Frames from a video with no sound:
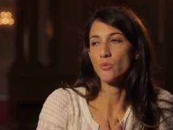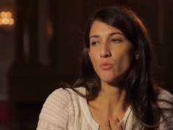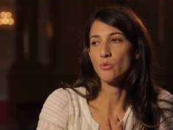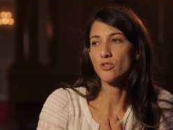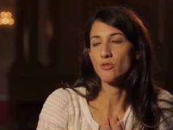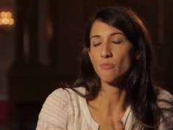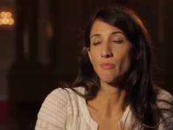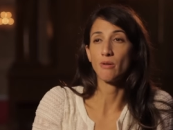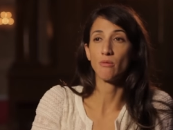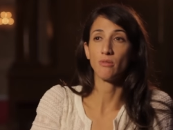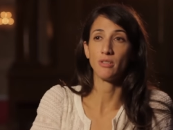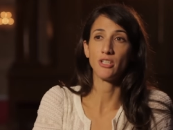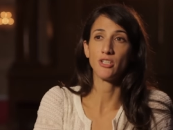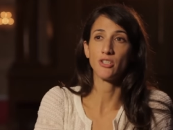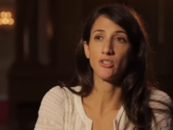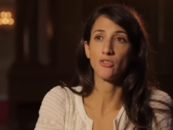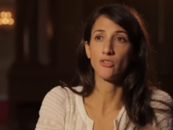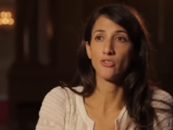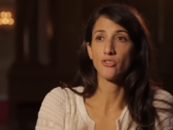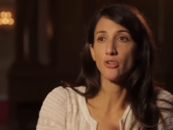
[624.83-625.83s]
towards my
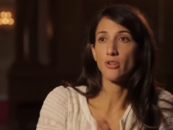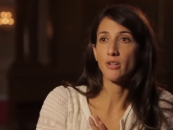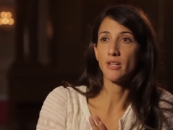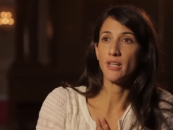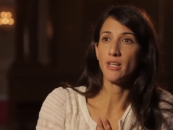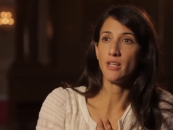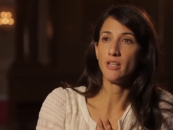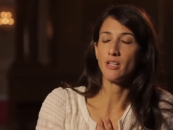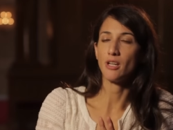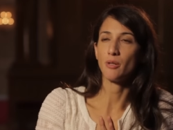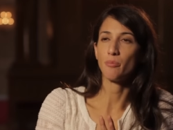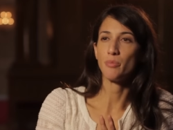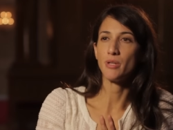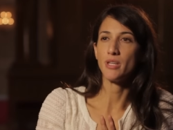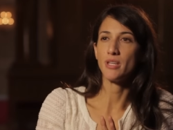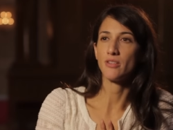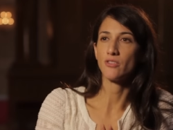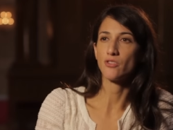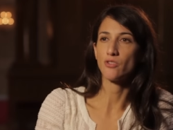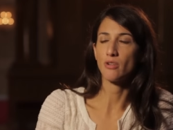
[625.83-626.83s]
relation to Turkey, not
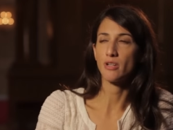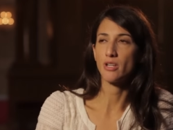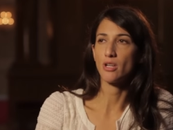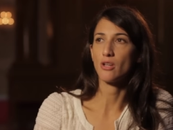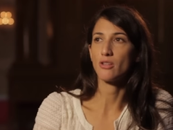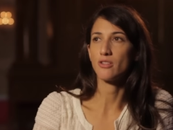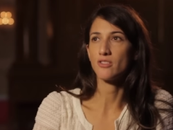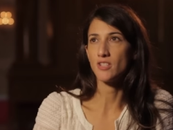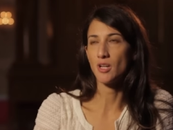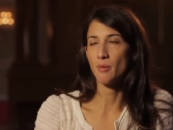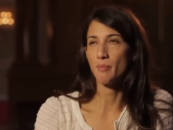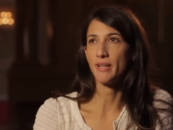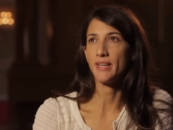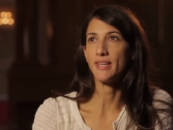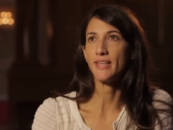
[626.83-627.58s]
being in Turkey all the time.